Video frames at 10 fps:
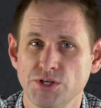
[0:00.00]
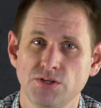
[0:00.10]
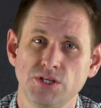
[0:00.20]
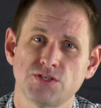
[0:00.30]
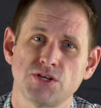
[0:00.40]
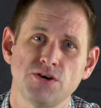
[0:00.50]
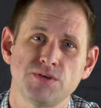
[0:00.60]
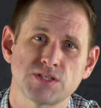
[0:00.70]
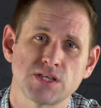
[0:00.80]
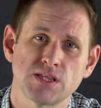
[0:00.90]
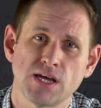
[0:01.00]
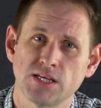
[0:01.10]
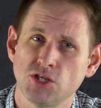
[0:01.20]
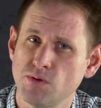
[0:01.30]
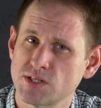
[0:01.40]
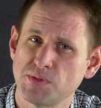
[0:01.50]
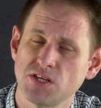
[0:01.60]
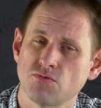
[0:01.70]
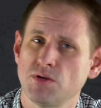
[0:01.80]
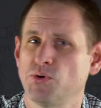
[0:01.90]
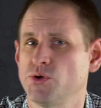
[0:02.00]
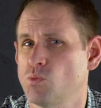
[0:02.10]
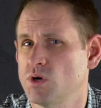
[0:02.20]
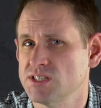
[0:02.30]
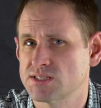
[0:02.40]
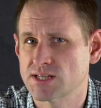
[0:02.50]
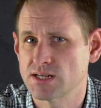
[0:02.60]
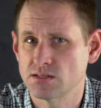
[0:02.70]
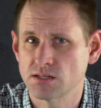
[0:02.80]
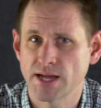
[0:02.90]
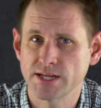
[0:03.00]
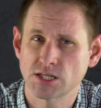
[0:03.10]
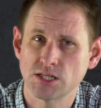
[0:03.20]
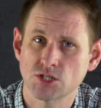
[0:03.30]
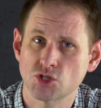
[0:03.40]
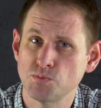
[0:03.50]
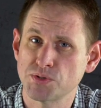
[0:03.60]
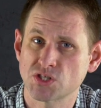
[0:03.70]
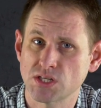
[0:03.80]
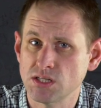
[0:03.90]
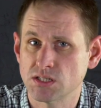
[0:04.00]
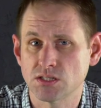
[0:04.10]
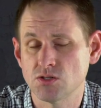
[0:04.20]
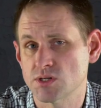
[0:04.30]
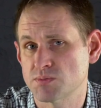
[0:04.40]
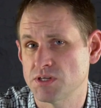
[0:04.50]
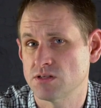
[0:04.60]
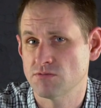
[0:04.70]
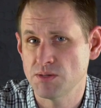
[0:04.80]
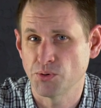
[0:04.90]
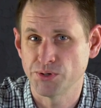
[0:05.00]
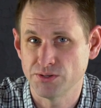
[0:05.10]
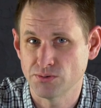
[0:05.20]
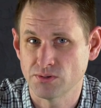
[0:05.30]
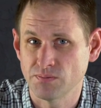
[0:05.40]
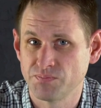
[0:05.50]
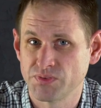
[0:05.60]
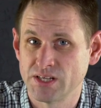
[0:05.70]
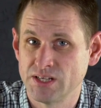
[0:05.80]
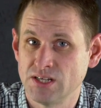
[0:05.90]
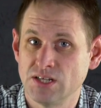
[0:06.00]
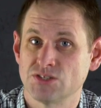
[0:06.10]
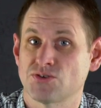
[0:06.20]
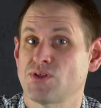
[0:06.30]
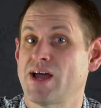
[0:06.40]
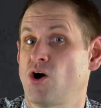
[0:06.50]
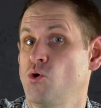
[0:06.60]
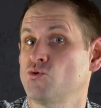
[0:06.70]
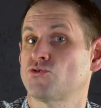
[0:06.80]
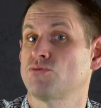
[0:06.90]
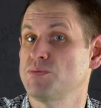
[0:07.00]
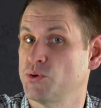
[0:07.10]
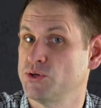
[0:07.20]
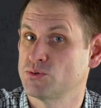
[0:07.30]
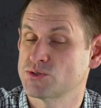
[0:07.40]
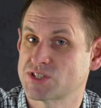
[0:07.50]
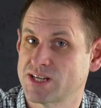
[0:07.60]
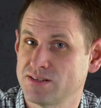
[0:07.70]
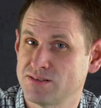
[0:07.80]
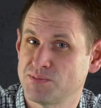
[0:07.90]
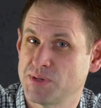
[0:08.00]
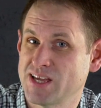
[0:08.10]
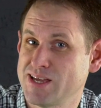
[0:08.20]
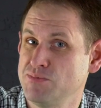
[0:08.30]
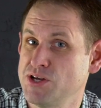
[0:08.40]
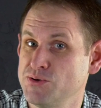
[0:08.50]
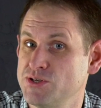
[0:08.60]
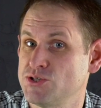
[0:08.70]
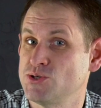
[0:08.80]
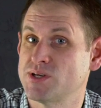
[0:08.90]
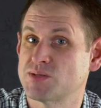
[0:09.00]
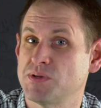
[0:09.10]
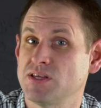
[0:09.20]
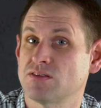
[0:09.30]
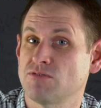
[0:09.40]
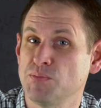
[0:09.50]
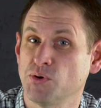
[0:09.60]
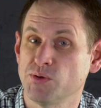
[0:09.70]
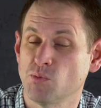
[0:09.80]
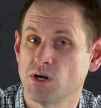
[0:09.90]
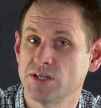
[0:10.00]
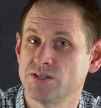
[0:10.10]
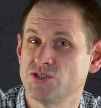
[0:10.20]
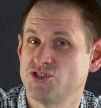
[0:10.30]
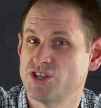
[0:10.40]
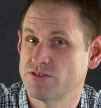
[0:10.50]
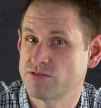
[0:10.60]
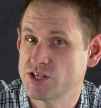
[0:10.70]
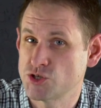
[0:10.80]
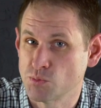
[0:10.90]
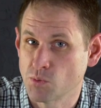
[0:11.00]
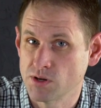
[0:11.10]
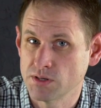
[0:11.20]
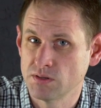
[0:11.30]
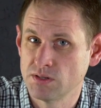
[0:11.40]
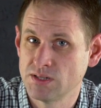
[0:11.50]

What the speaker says: what you need to know is that that USB 3.1 standard actually superseded USB 3.0. So that old 3.0 standard became known as USB 3.1 Generation 1,